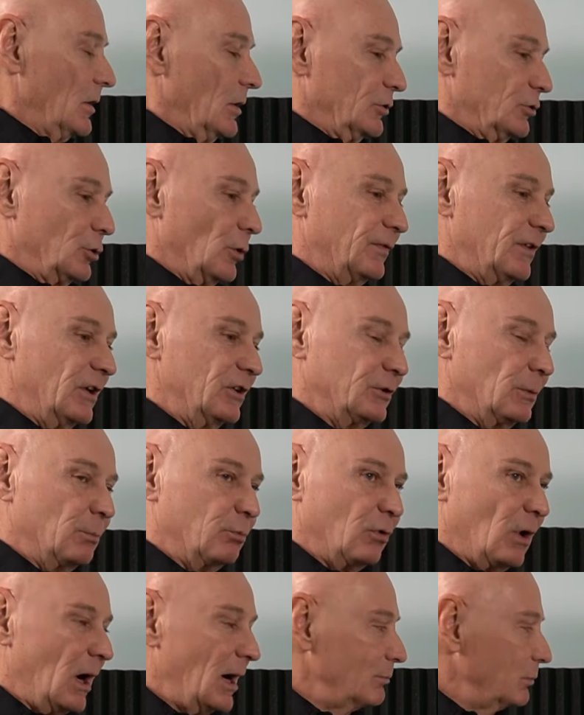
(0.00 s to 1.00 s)
So if there's a
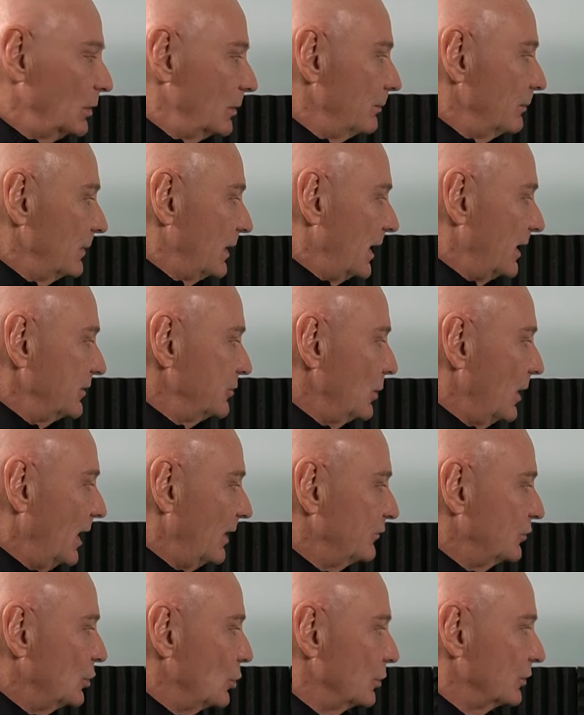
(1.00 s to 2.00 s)
problem and you
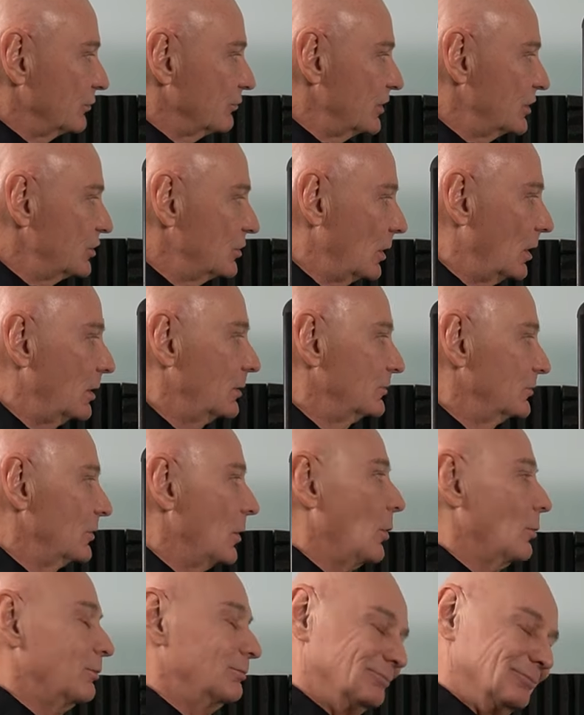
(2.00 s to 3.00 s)
have two or three,
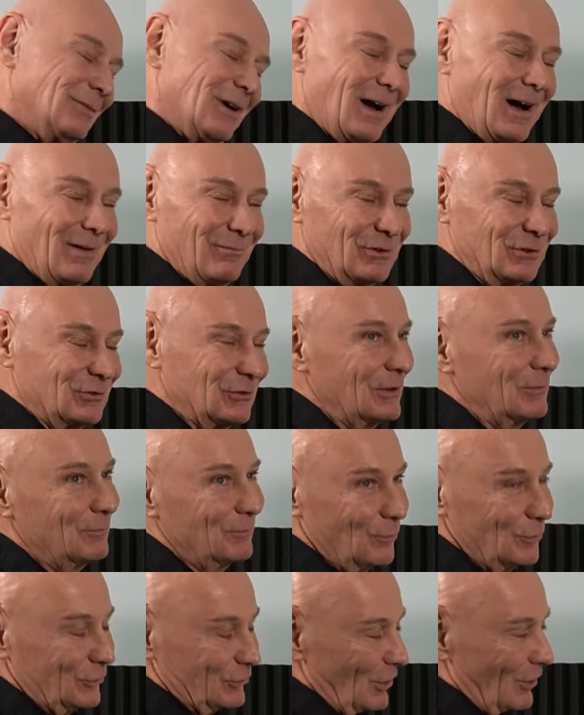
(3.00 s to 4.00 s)
oh, obviously,
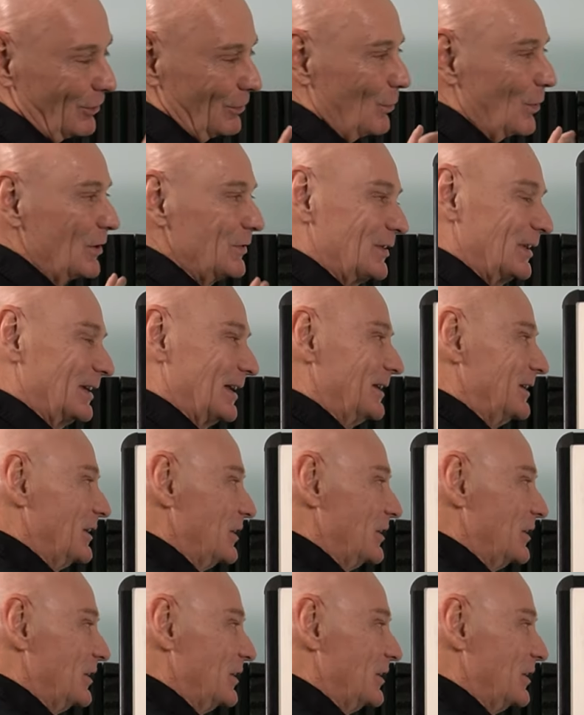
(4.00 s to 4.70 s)
sorry, one thing that